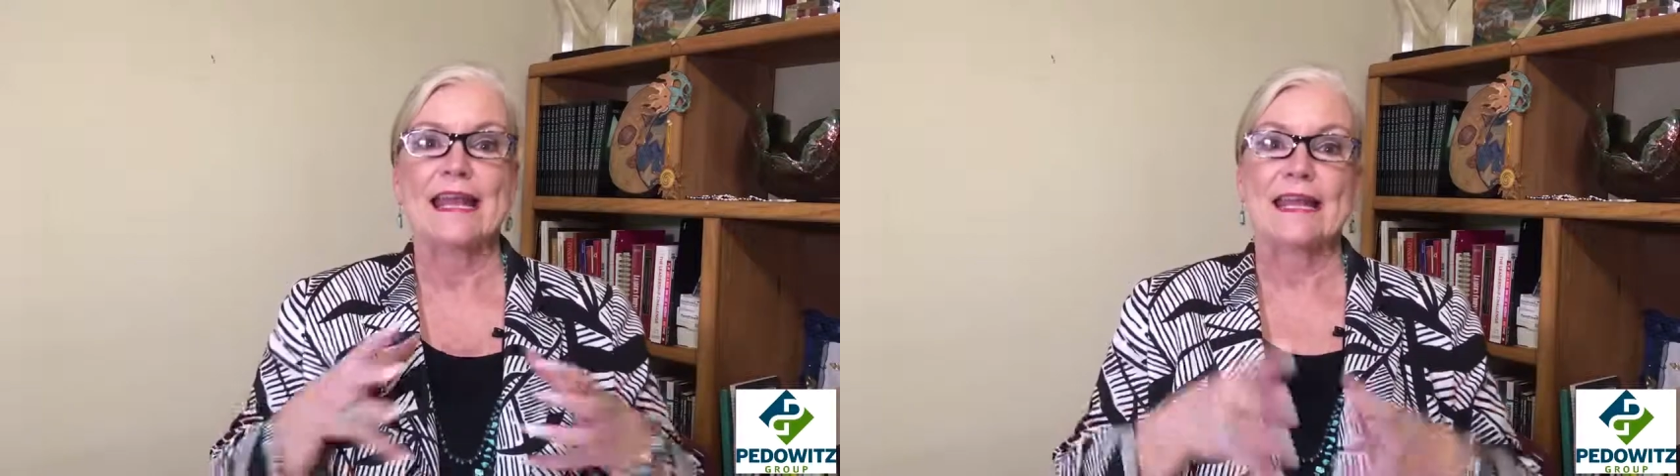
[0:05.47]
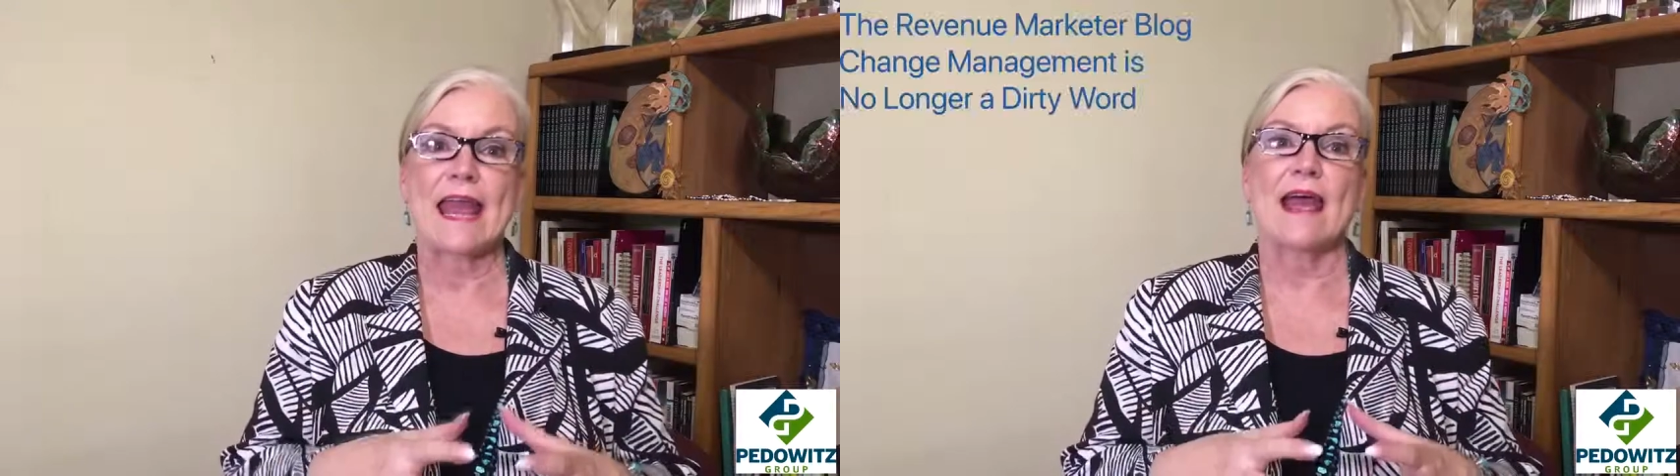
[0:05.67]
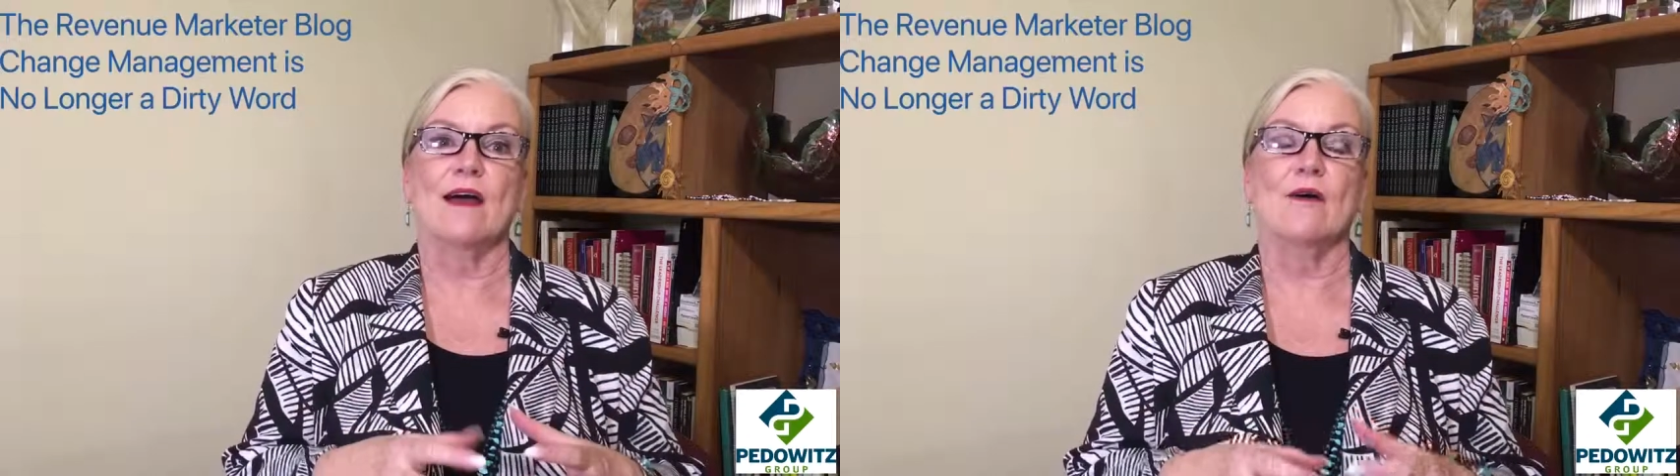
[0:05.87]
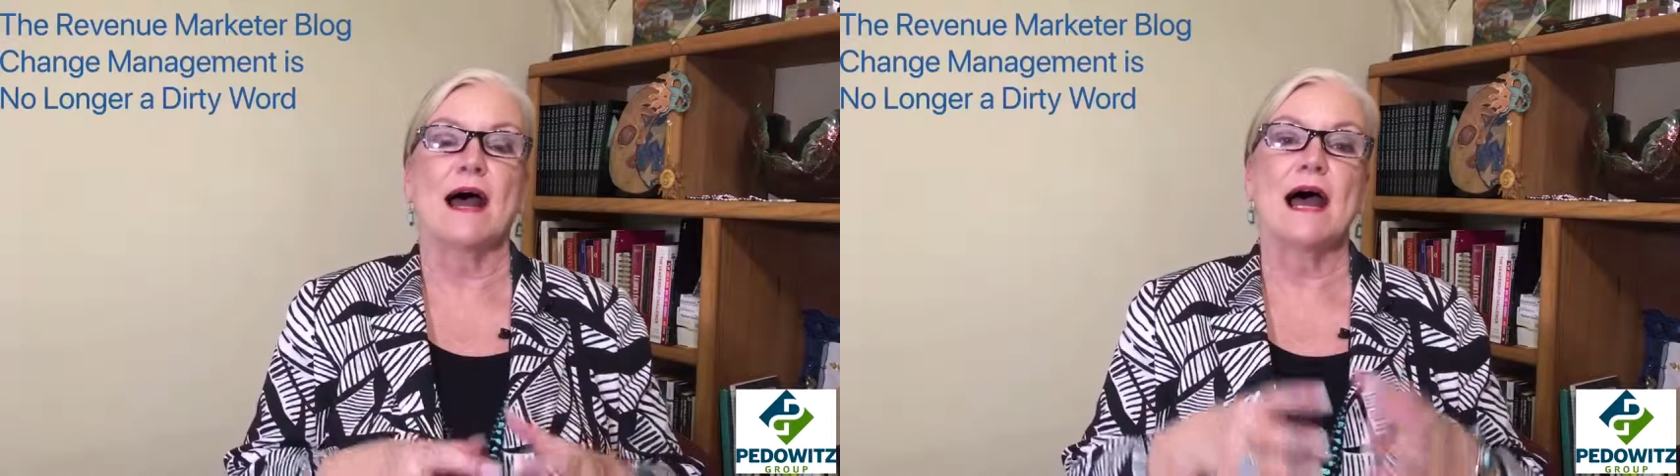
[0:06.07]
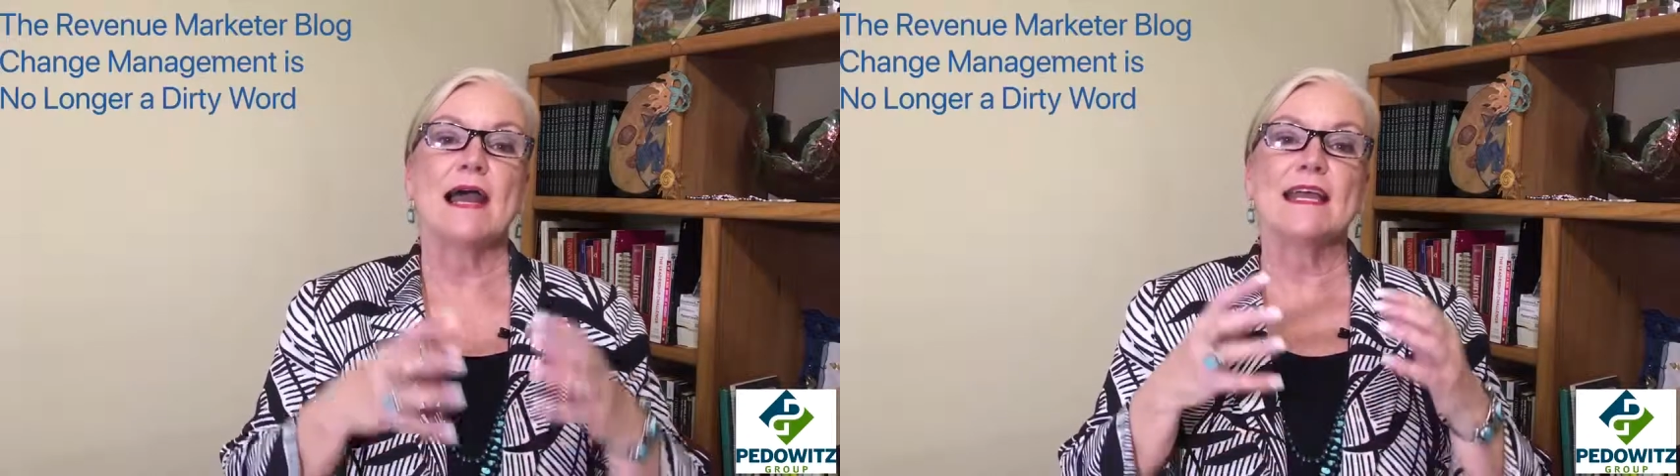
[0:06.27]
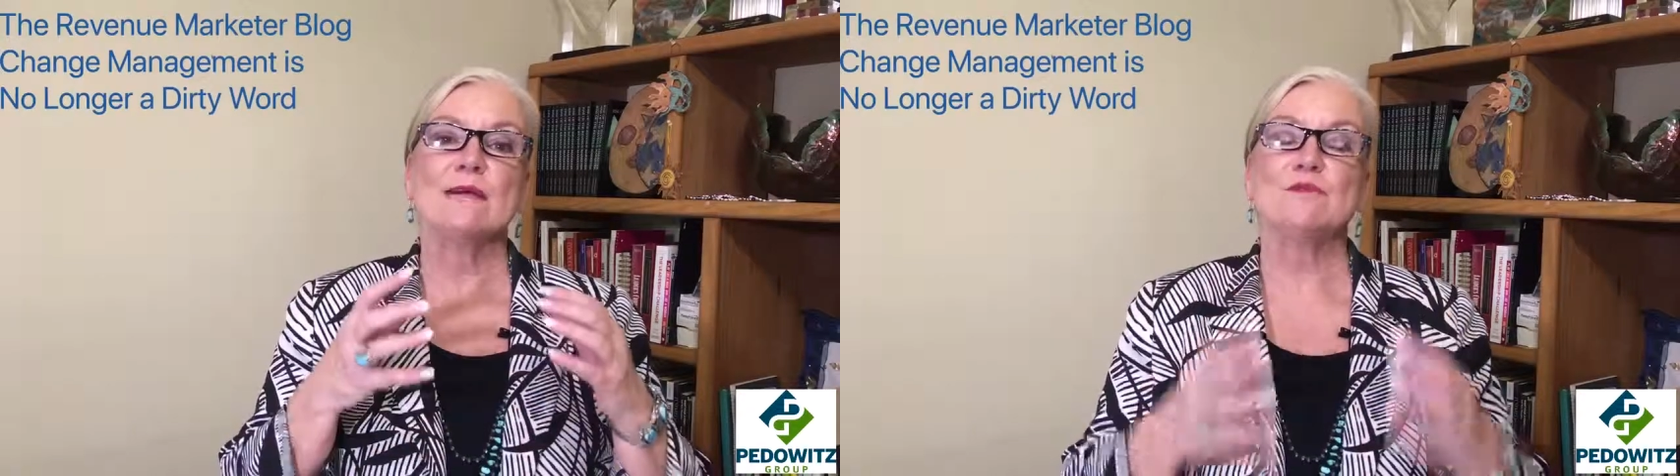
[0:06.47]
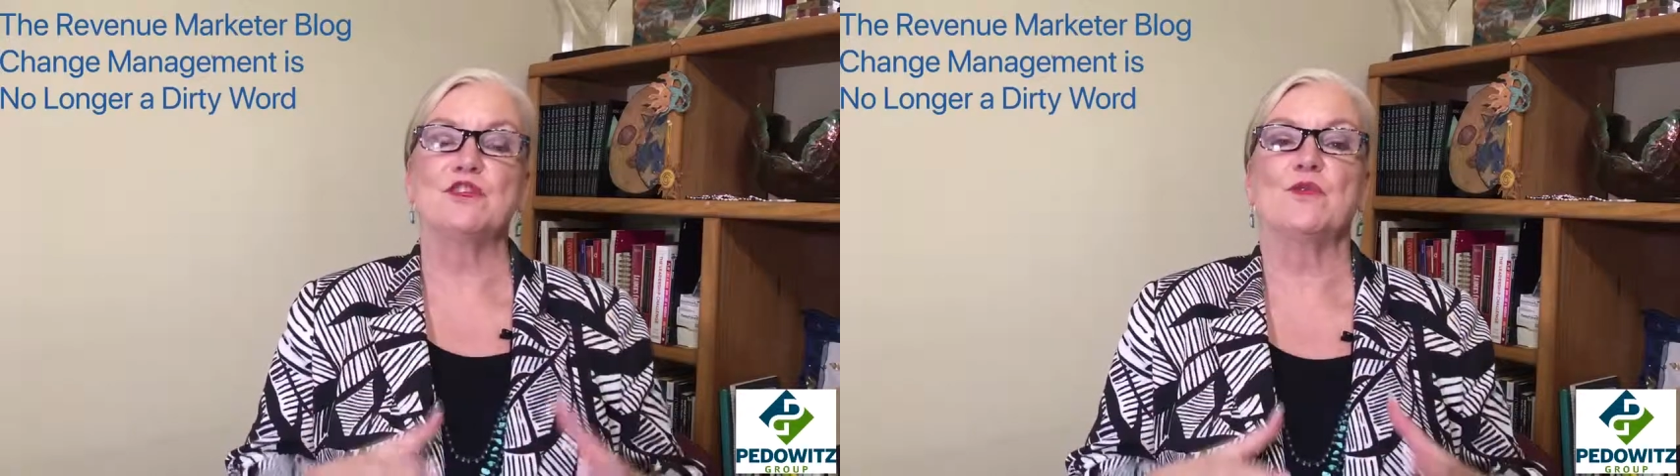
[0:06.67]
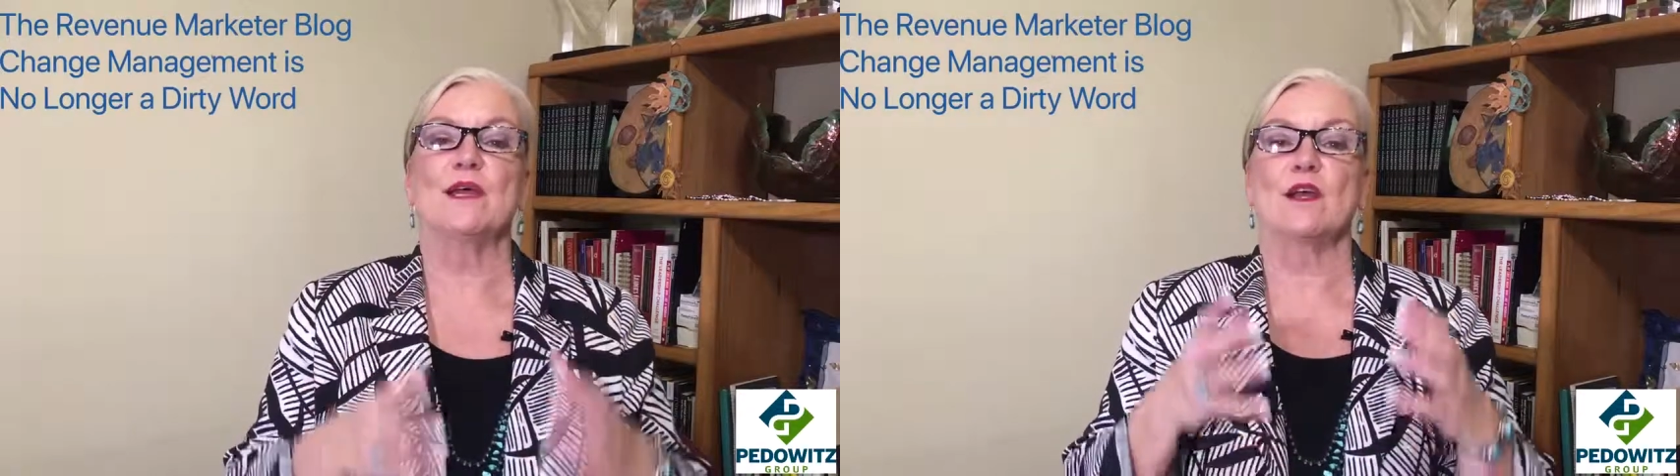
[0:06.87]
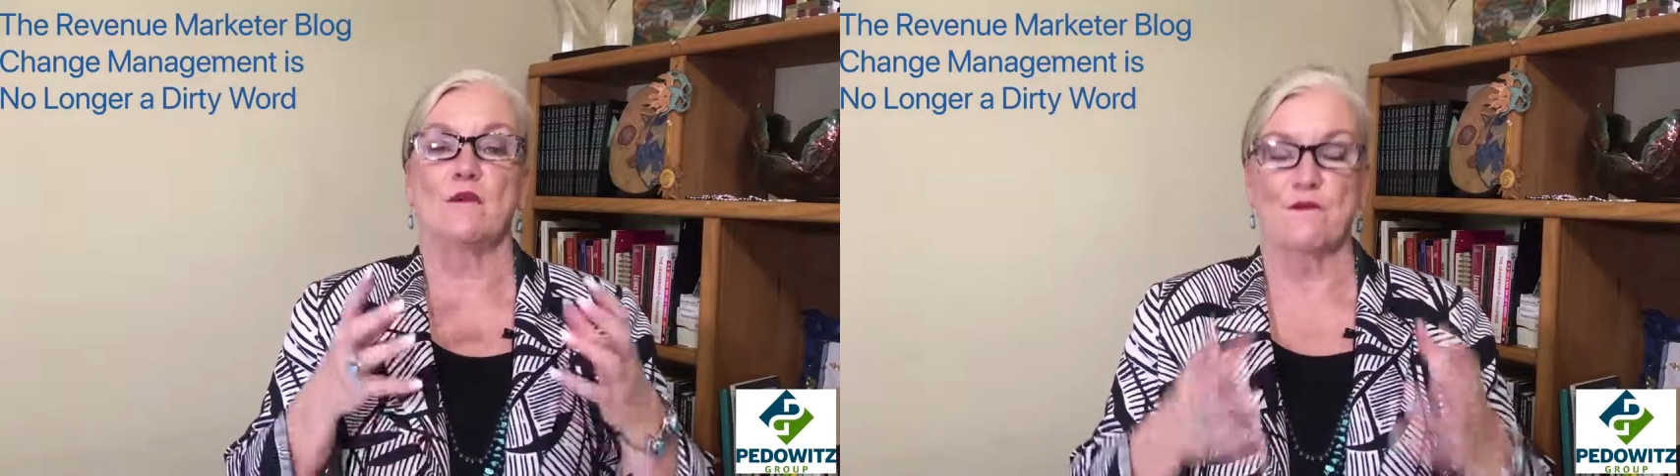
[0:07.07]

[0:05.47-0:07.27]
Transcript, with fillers: Now, I am doing a